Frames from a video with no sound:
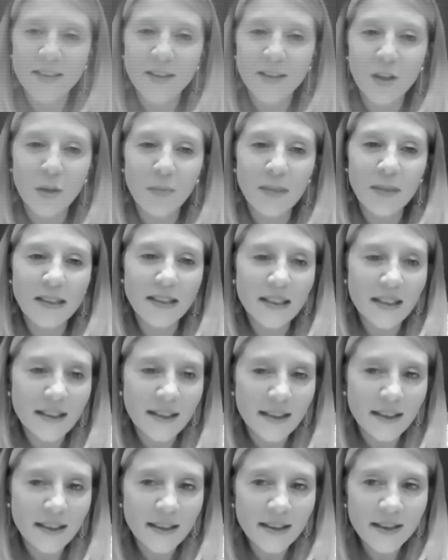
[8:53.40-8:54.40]
so
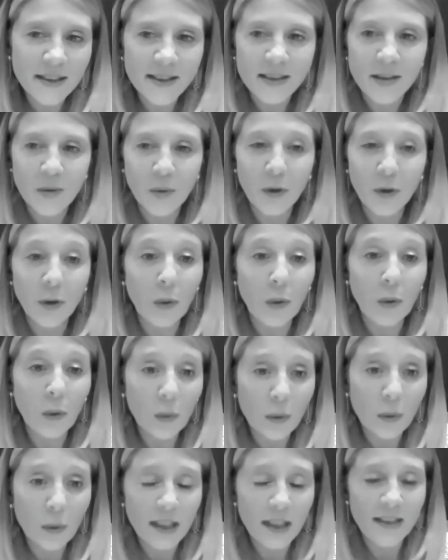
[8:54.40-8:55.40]
businesses will
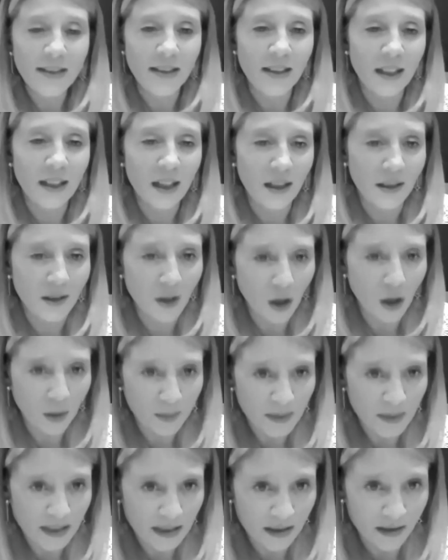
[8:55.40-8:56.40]
always encounter
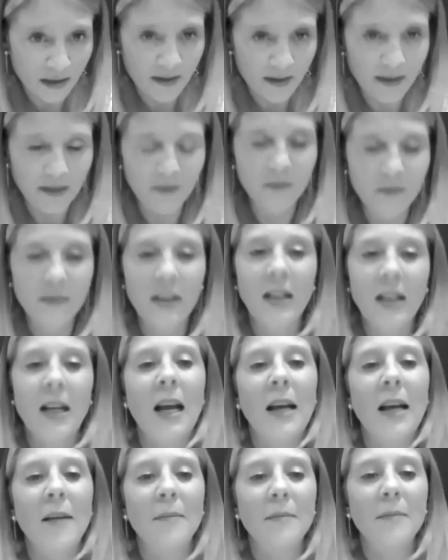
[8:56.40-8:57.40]
obstacles.
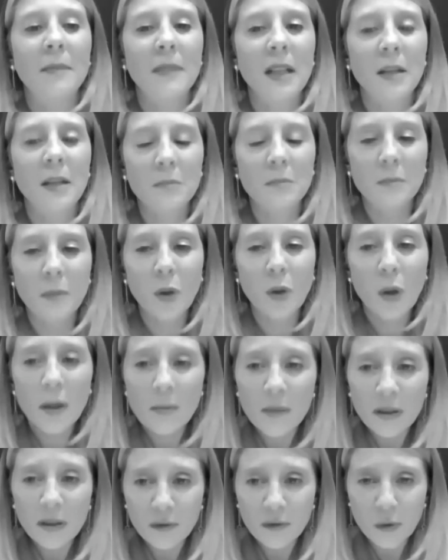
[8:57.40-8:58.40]

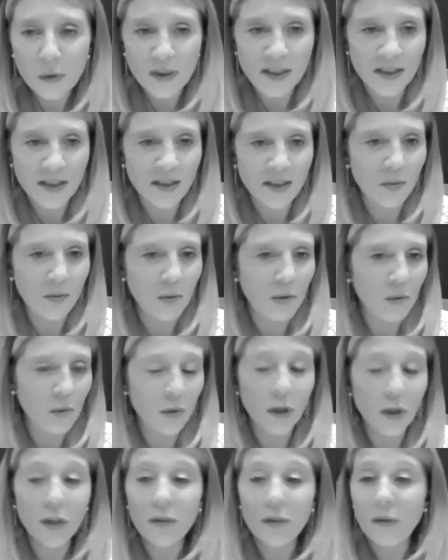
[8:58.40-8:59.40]
Employment forces,
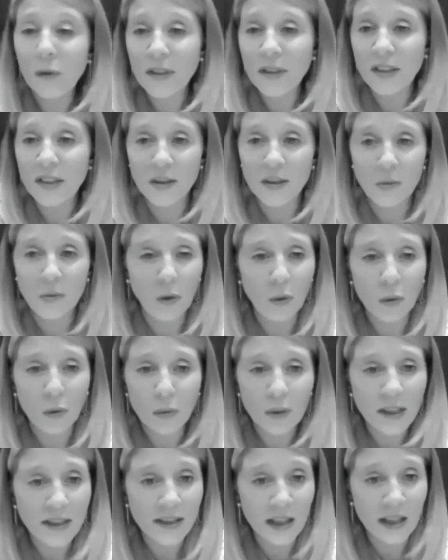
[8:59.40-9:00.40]
workforces will
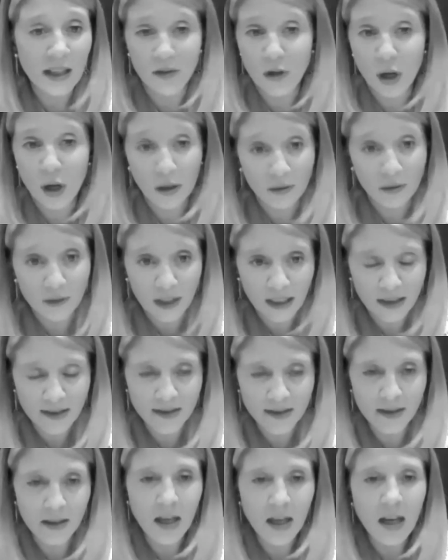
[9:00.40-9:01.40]
always have
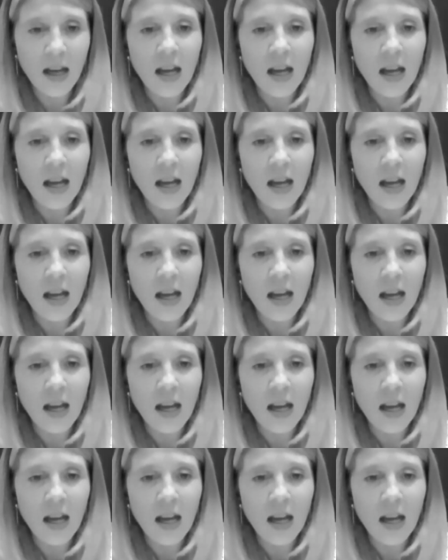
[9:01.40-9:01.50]
conflicts.